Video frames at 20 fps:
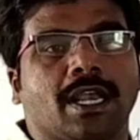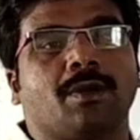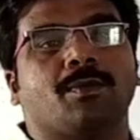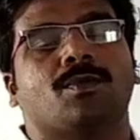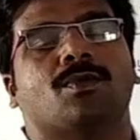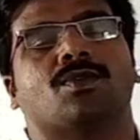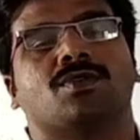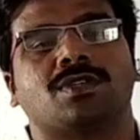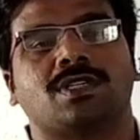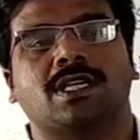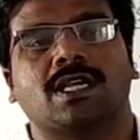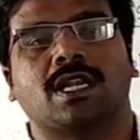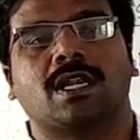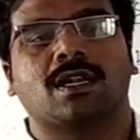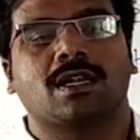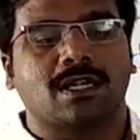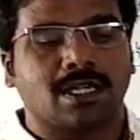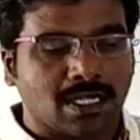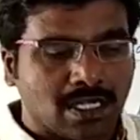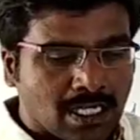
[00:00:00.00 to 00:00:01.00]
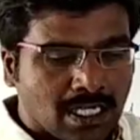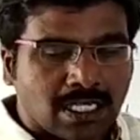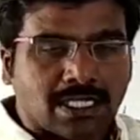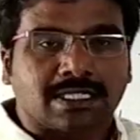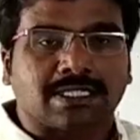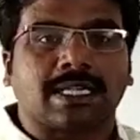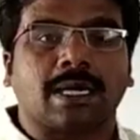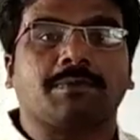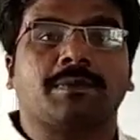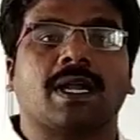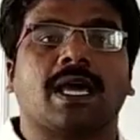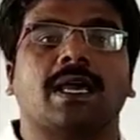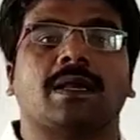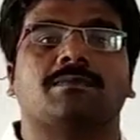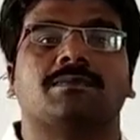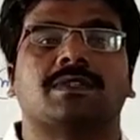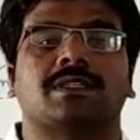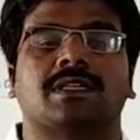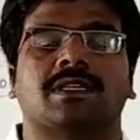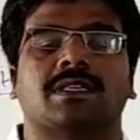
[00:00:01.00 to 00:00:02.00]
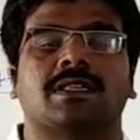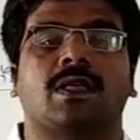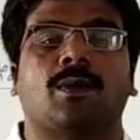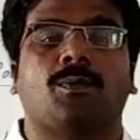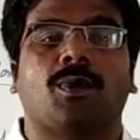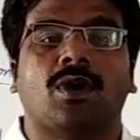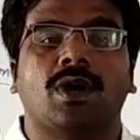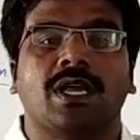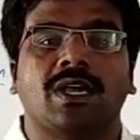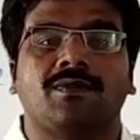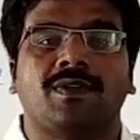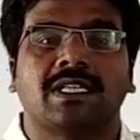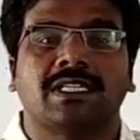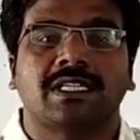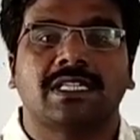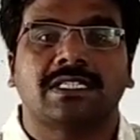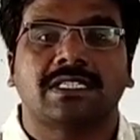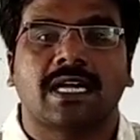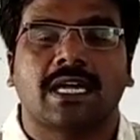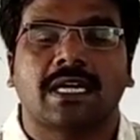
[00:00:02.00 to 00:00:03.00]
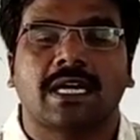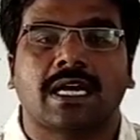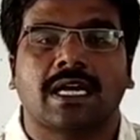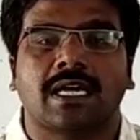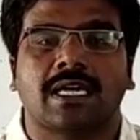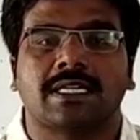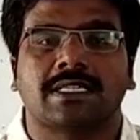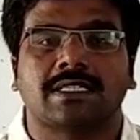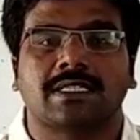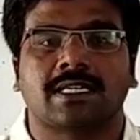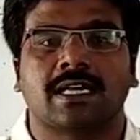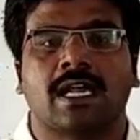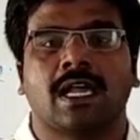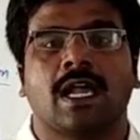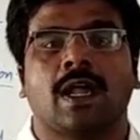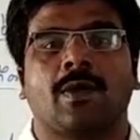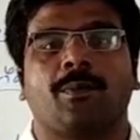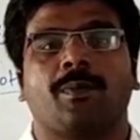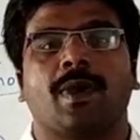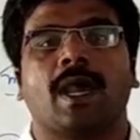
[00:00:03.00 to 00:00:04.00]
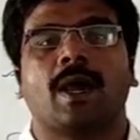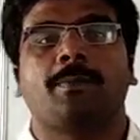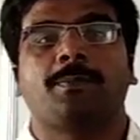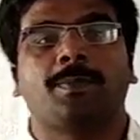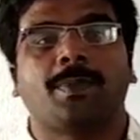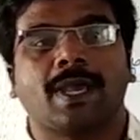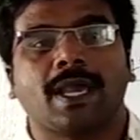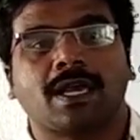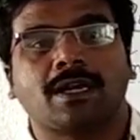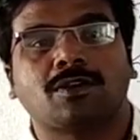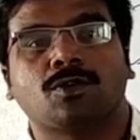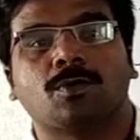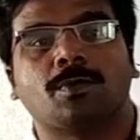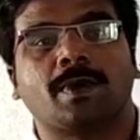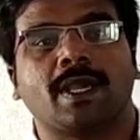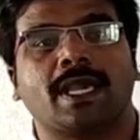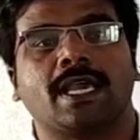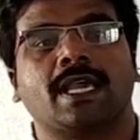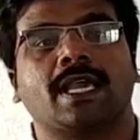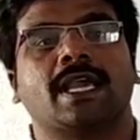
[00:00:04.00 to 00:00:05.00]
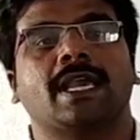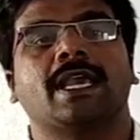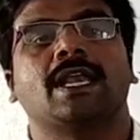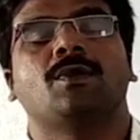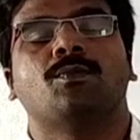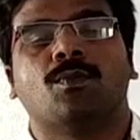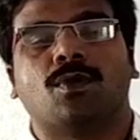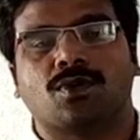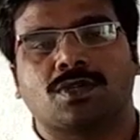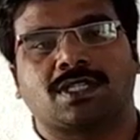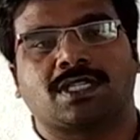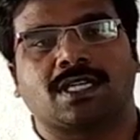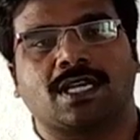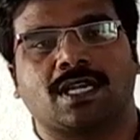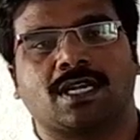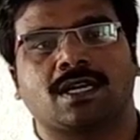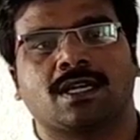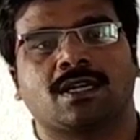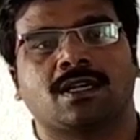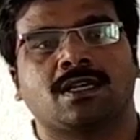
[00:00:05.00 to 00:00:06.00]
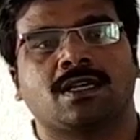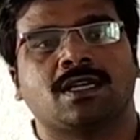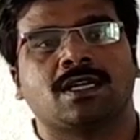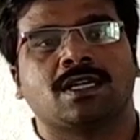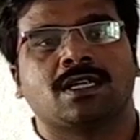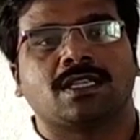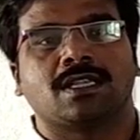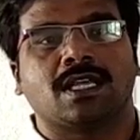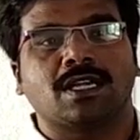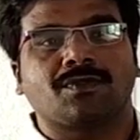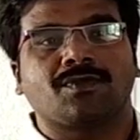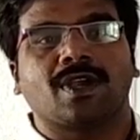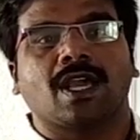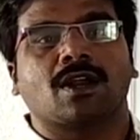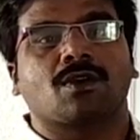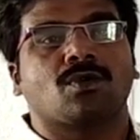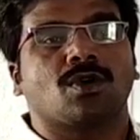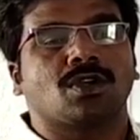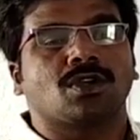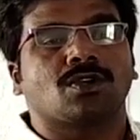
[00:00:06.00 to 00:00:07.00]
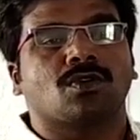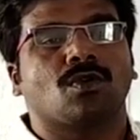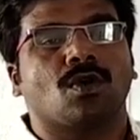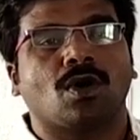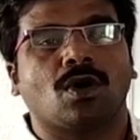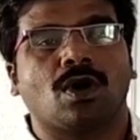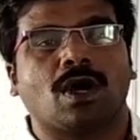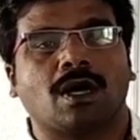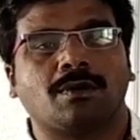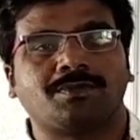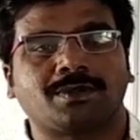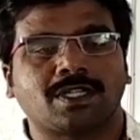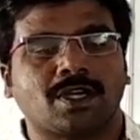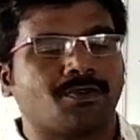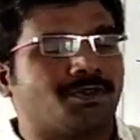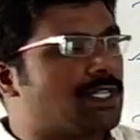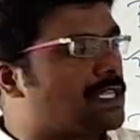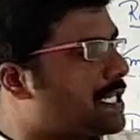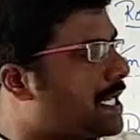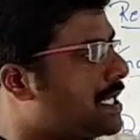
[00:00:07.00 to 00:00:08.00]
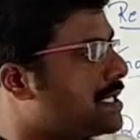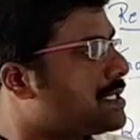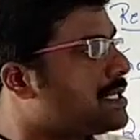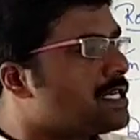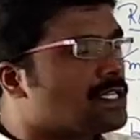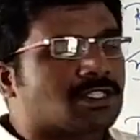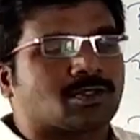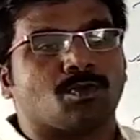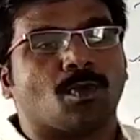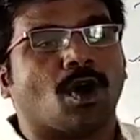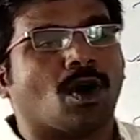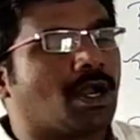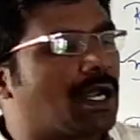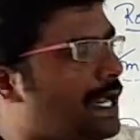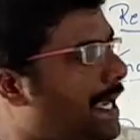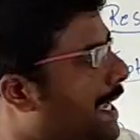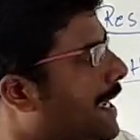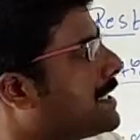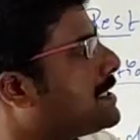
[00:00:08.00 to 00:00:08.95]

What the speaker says: in motion. Sometimes the body which is at rest may appear to be in motion. That we are going to observe with a small